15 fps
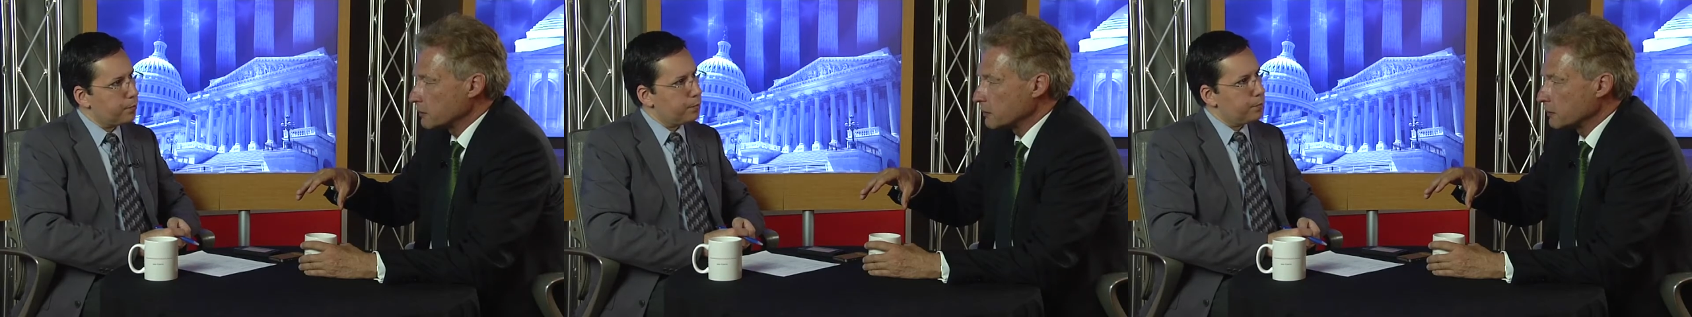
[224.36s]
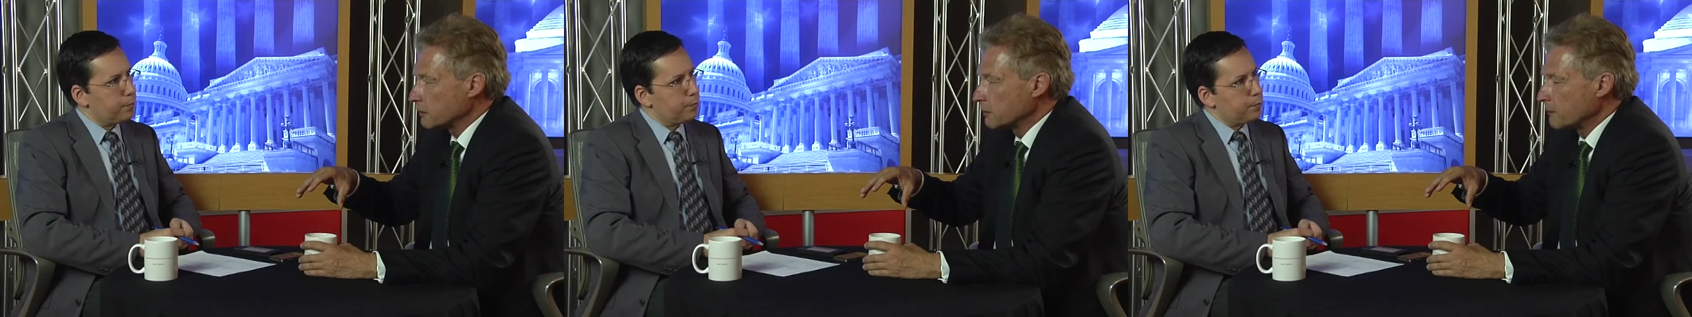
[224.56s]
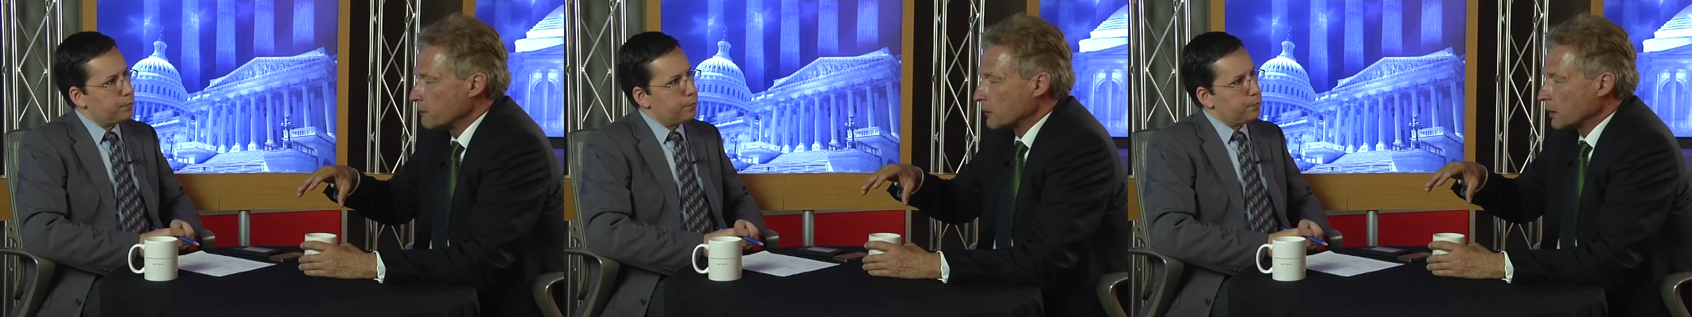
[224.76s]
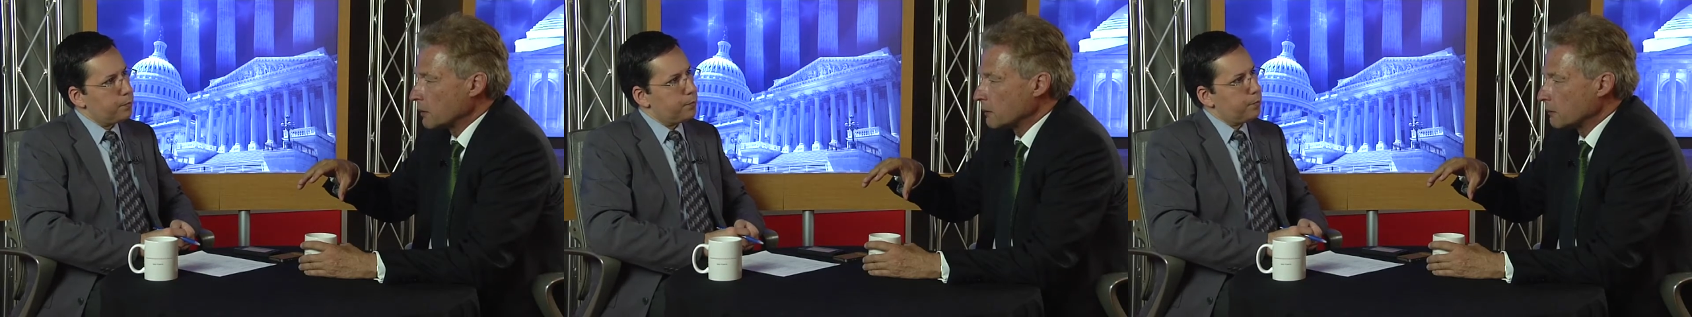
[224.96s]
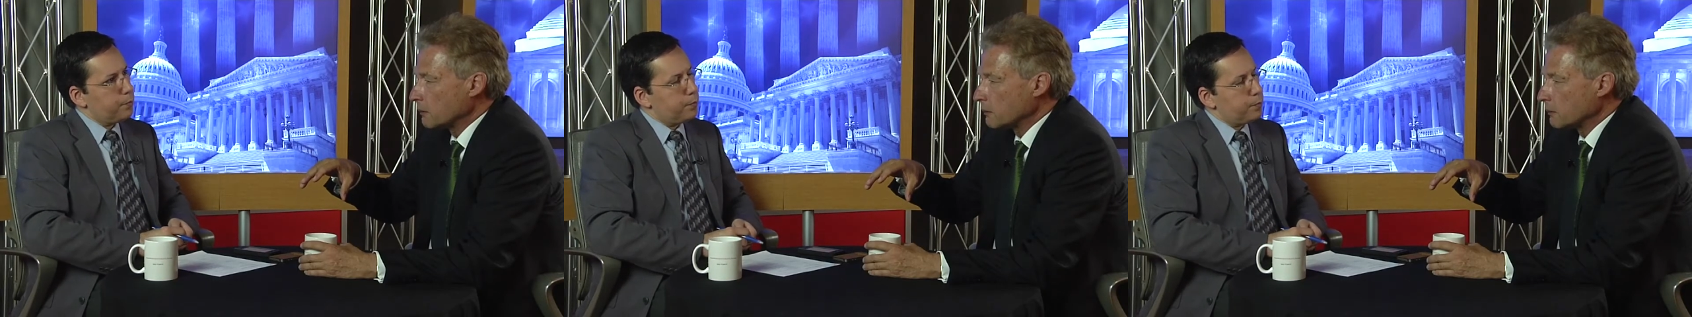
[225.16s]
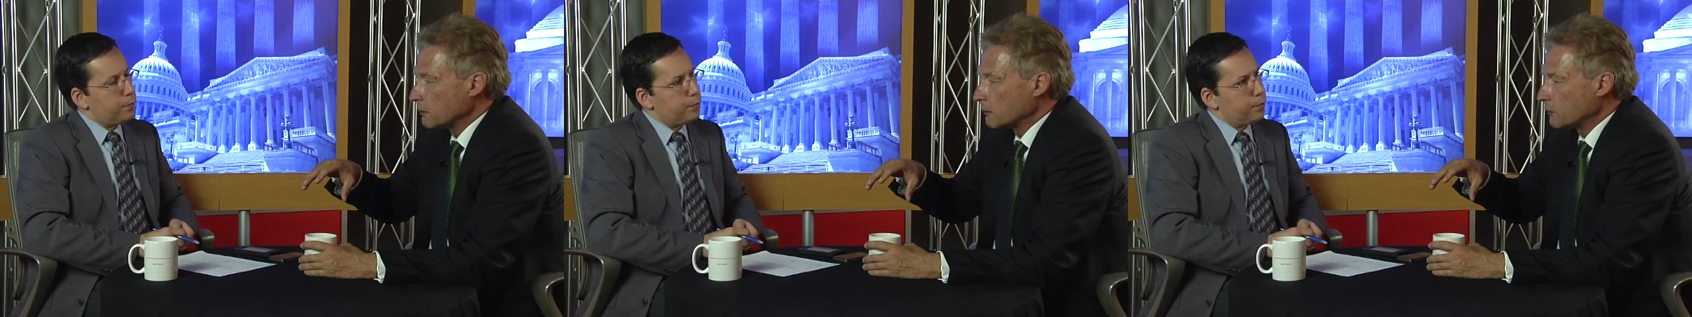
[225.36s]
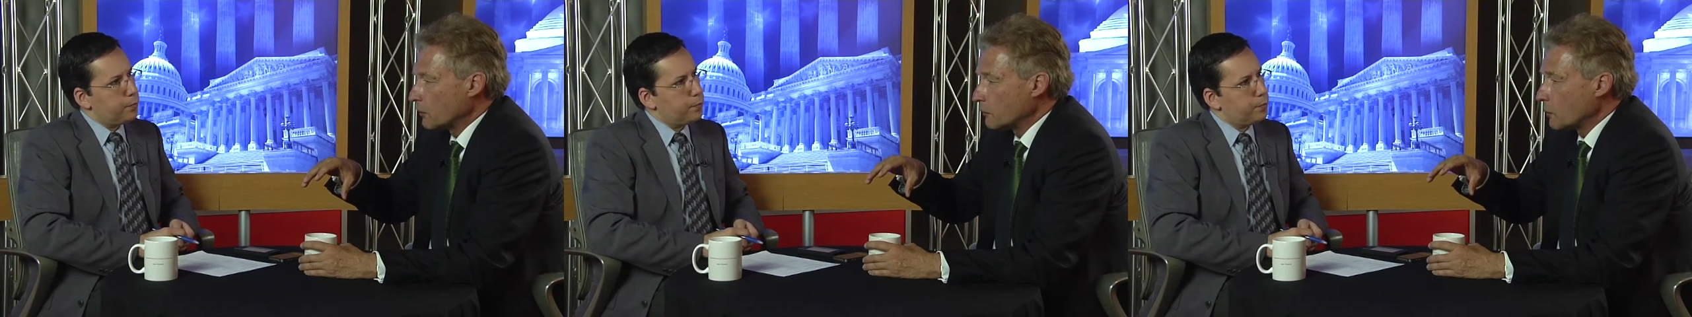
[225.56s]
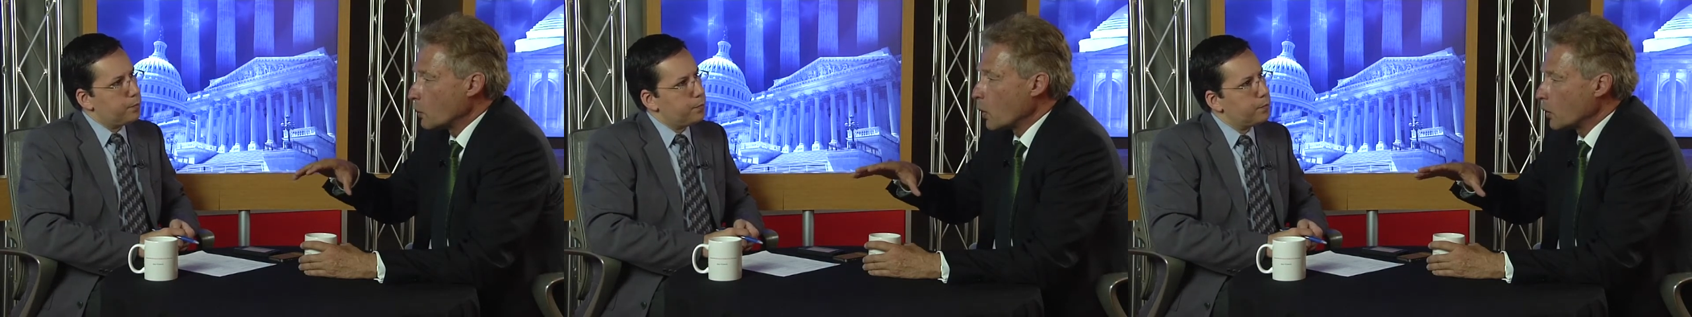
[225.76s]
Speaker 1: uh, uh, for the
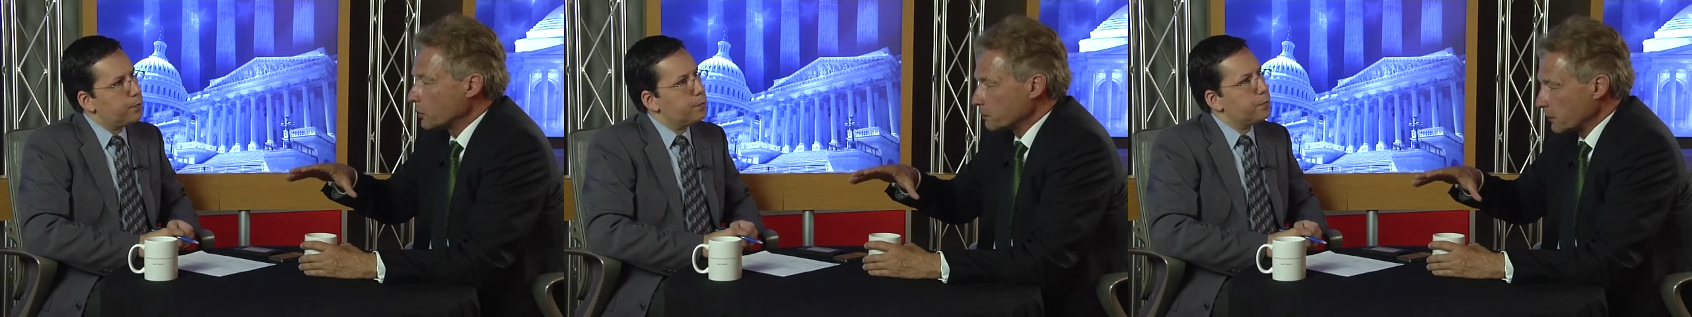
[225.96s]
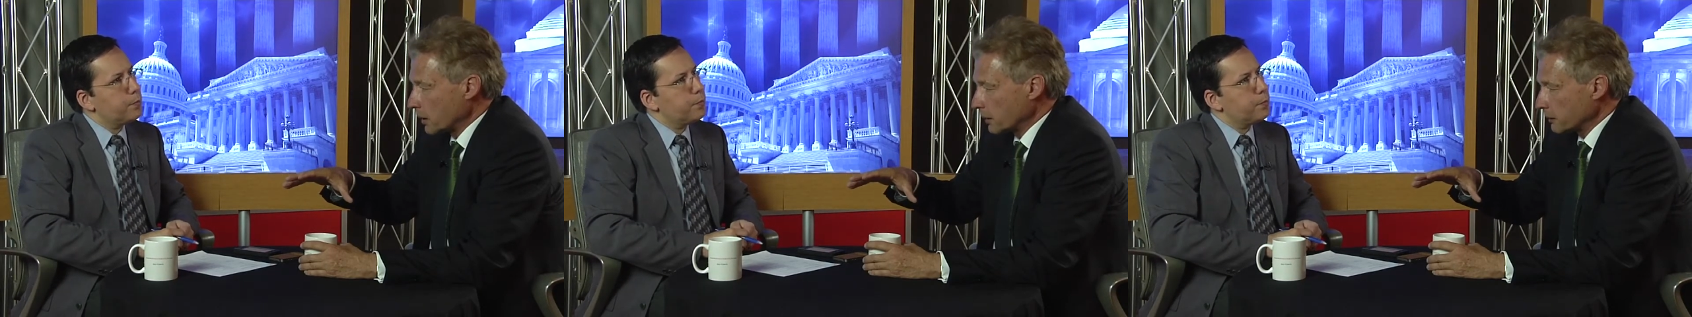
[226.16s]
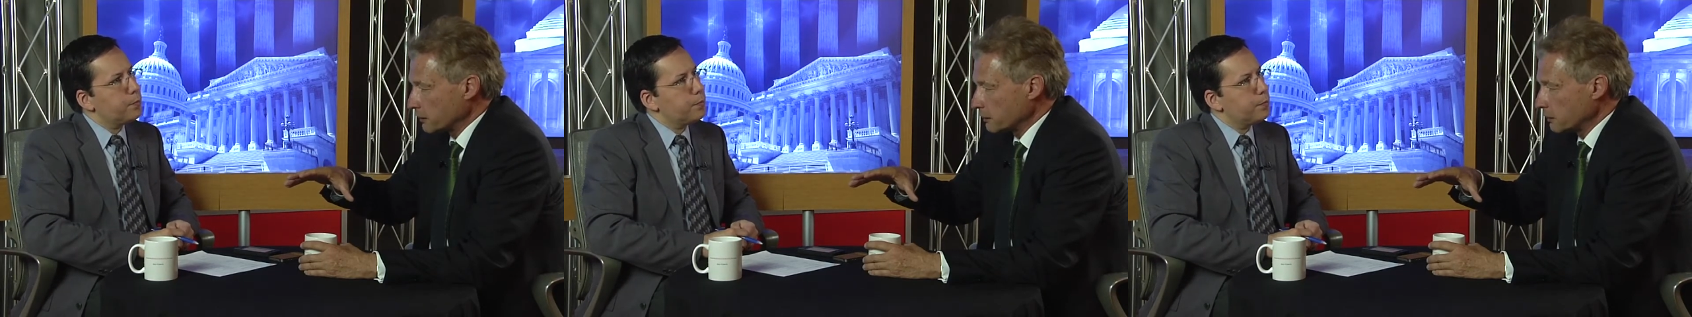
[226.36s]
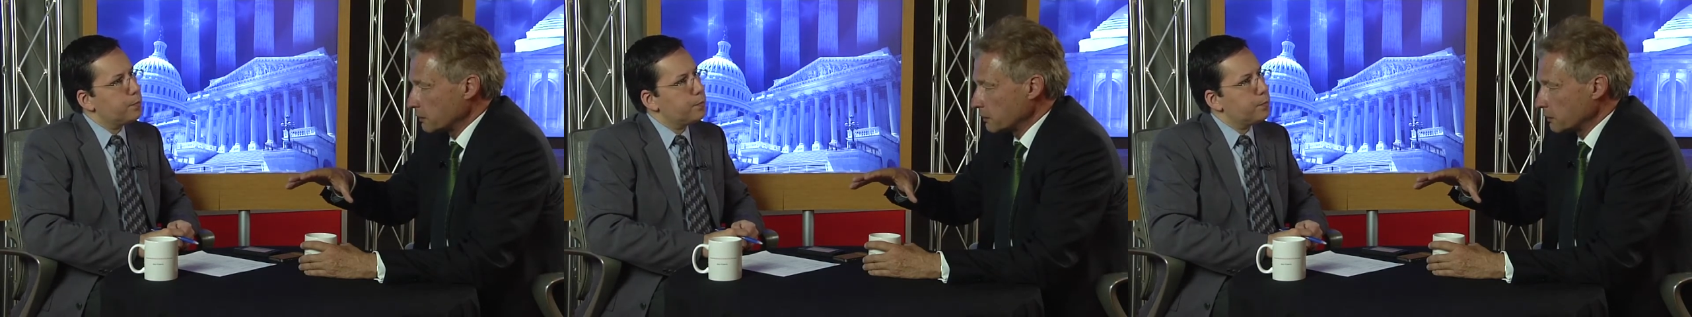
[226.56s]
world market.